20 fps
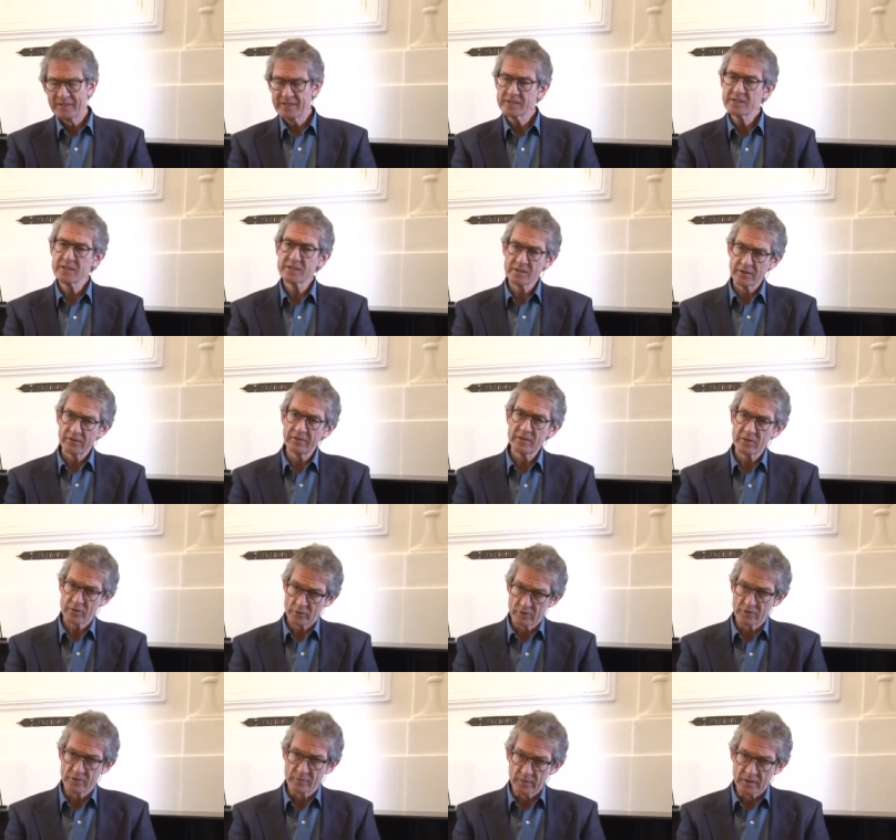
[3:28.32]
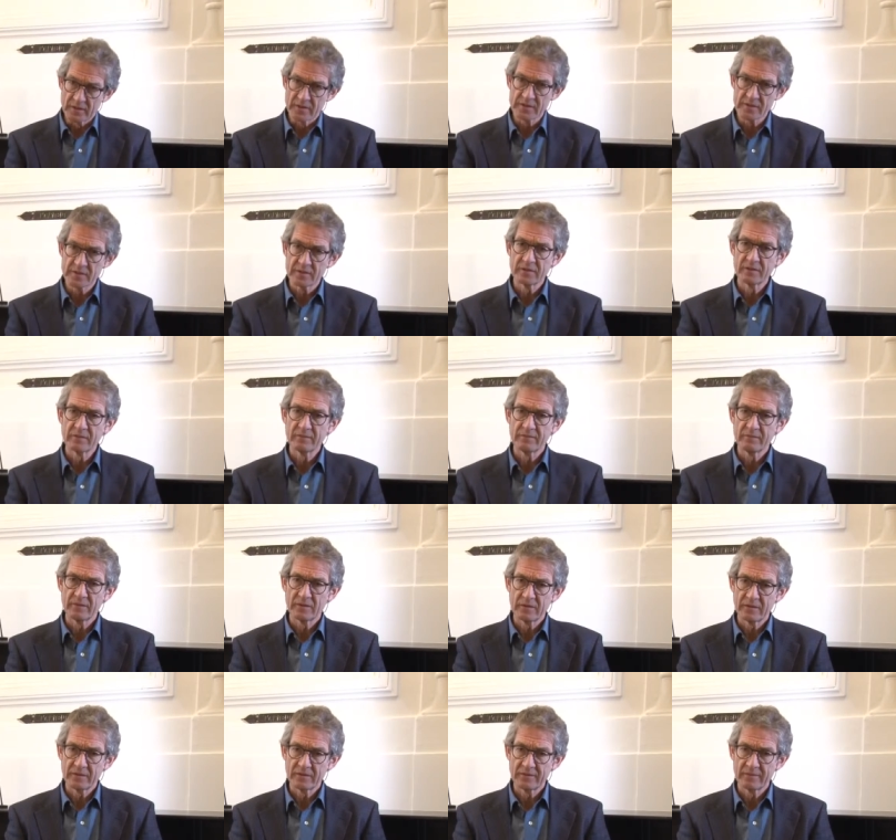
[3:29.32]
This is a research master.
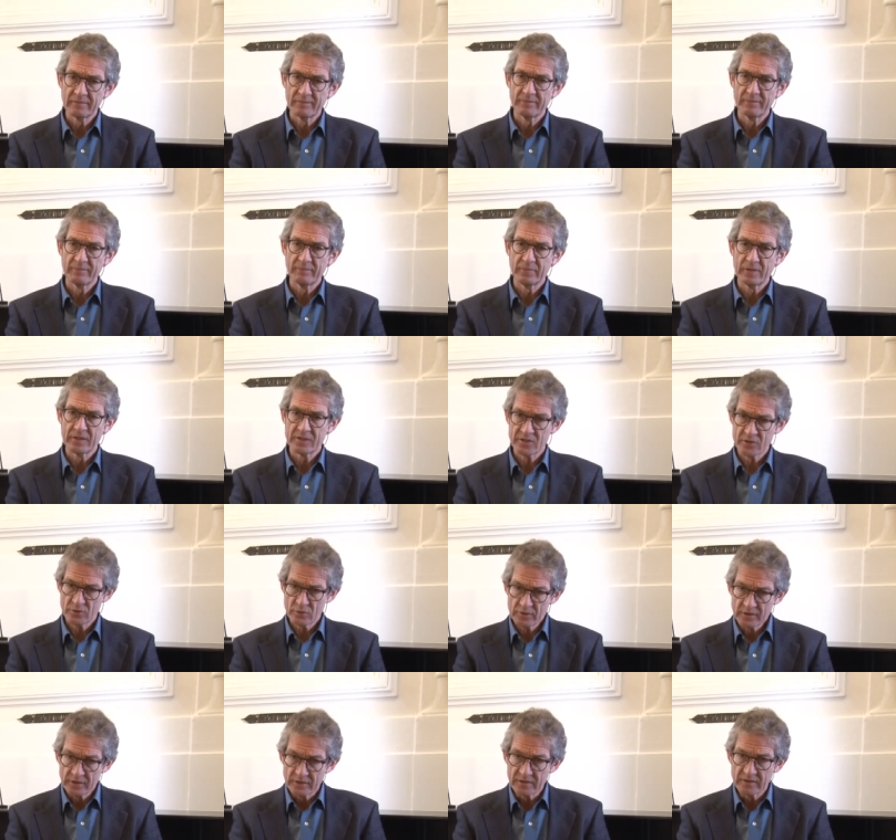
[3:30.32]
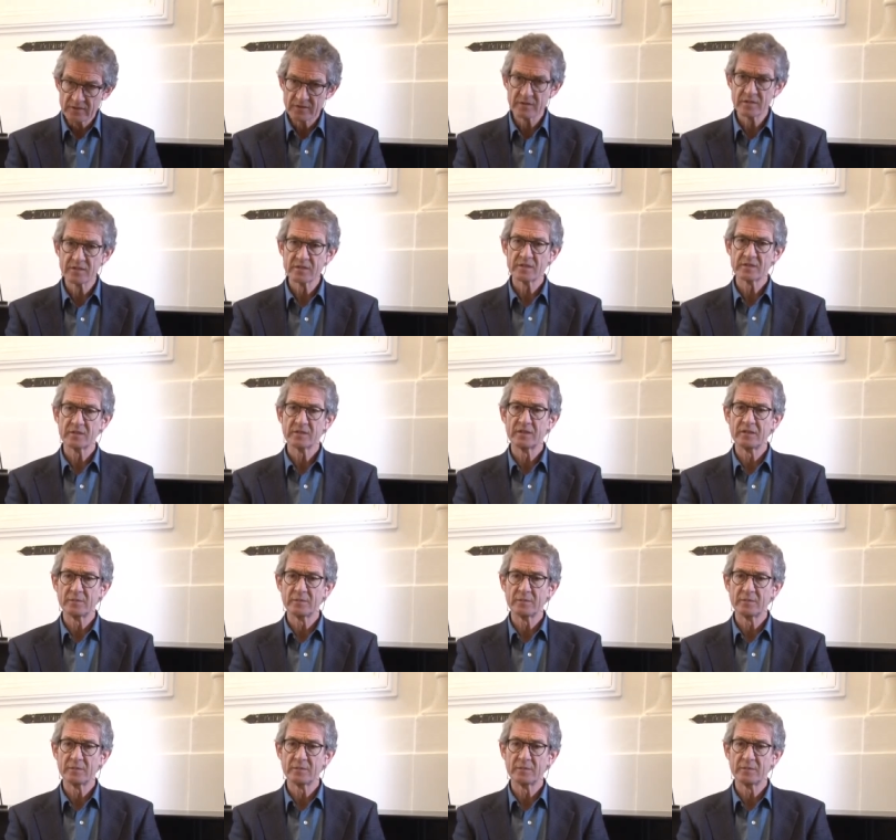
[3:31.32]
It's 2 years.